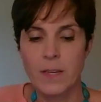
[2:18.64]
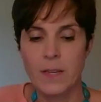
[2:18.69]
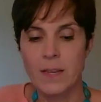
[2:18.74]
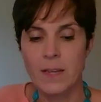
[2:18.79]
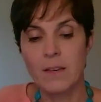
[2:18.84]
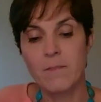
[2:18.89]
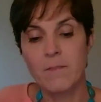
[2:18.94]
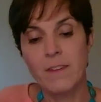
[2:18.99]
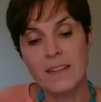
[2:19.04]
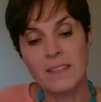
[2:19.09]

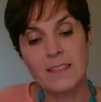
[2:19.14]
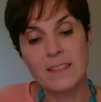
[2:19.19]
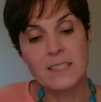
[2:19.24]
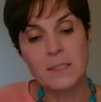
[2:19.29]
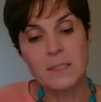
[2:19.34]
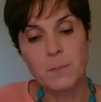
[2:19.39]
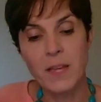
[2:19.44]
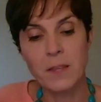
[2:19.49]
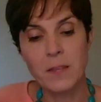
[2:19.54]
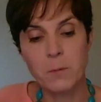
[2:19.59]
In fact,
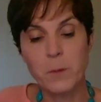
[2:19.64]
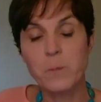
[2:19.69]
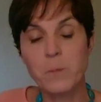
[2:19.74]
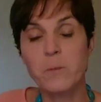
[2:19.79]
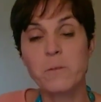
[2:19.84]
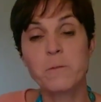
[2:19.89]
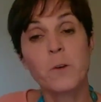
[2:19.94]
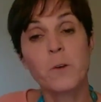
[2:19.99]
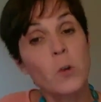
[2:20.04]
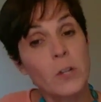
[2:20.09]
this month we
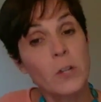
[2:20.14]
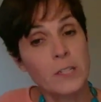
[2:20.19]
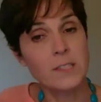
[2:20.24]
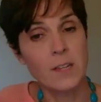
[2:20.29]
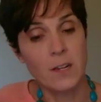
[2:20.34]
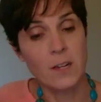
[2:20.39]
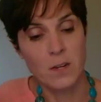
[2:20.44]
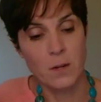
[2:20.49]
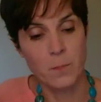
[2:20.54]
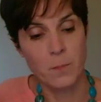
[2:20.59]
will focus
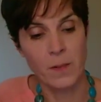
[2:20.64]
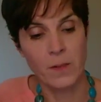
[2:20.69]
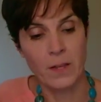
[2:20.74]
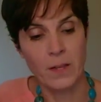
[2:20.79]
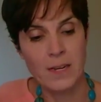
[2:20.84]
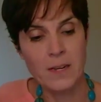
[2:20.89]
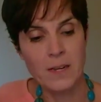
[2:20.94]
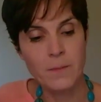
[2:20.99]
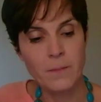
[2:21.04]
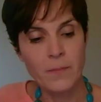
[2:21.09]
on
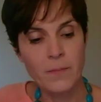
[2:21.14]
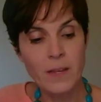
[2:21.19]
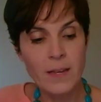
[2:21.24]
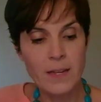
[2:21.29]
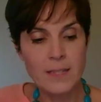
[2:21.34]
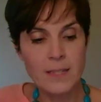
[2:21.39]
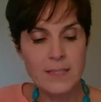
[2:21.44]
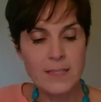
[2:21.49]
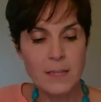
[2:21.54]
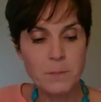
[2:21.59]
humility,
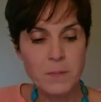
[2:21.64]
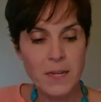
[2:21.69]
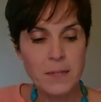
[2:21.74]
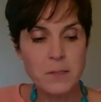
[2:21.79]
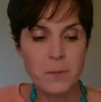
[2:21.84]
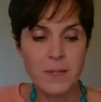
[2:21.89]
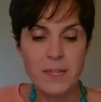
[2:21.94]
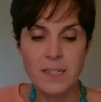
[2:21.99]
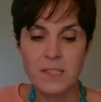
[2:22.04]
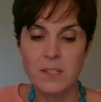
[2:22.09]
and
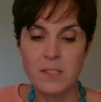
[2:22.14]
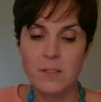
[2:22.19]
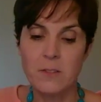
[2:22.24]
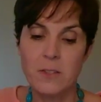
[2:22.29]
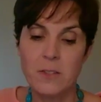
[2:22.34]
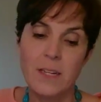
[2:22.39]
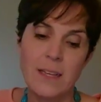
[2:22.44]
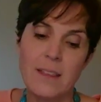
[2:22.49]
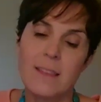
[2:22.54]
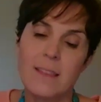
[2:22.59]
sometimes we need to
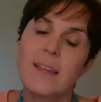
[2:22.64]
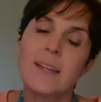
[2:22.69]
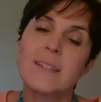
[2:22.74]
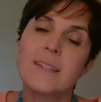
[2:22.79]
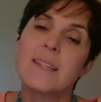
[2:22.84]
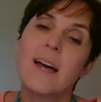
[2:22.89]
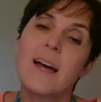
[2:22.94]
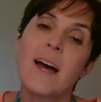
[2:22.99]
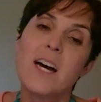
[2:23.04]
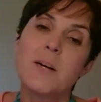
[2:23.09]
look at
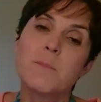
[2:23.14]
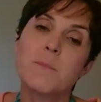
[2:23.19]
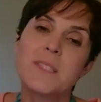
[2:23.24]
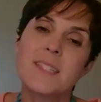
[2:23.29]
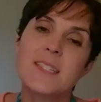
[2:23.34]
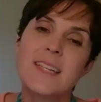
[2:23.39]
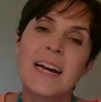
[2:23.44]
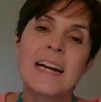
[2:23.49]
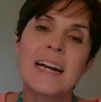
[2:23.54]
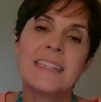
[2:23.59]
things
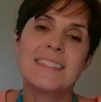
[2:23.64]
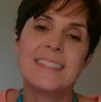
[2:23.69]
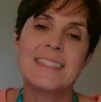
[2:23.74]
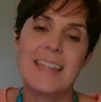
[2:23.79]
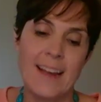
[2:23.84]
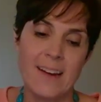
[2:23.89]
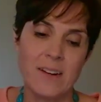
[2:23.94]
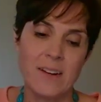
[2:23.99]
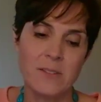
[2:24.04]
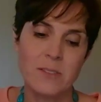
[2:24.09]
upside
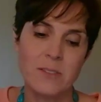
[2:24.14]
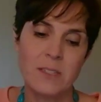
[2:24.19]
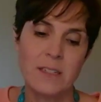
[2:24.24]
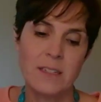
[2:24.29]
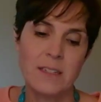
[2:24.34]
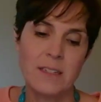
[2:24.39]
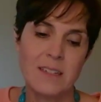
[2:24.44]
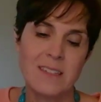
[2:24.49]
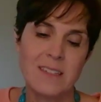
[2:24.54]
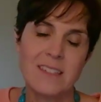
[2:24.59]
down
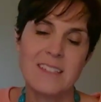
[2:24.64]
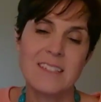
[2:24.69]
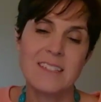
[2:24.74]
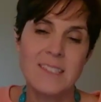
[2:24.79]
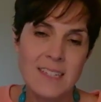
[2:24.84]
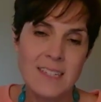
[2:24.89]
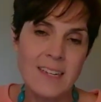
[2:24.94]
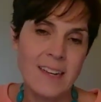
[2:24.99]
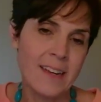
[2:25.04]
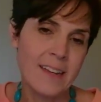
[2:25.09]
to
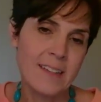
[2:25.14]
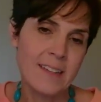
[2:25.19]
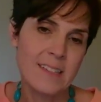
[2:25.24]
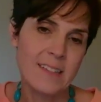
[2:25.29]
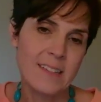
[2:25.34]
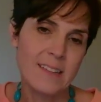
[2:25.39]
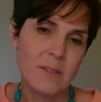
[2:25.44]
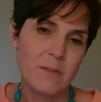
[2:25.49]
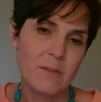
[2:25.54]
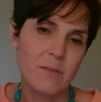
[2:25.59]
see
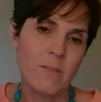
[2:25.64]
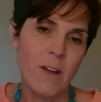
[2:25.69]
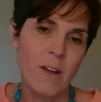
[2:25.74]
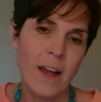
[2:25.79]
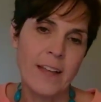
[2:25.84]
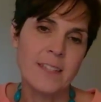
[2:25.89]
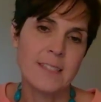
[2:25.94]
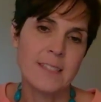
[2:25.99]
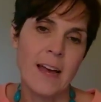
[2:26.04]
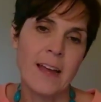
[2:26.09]
it
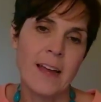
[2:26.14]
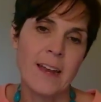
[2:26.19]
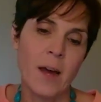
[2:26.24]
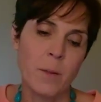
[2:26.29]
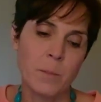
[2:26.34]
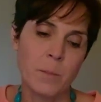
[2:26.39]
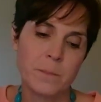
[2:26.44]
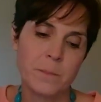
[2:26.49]
right side up.